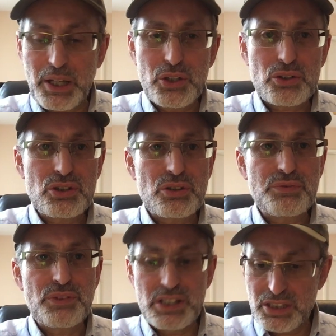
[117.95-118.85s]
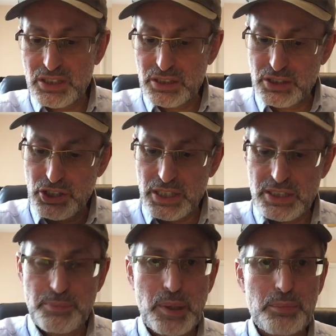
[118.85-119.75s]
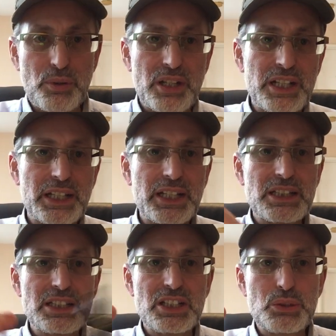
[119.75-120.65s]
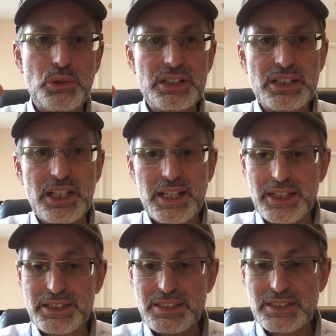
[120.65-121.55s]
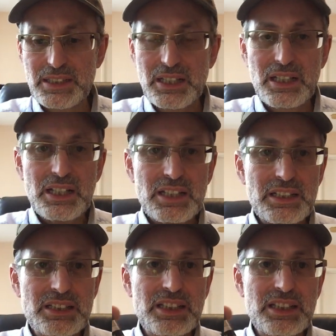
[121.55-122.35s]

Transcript: I used to, for instance, suggest to people Innokin T20S, the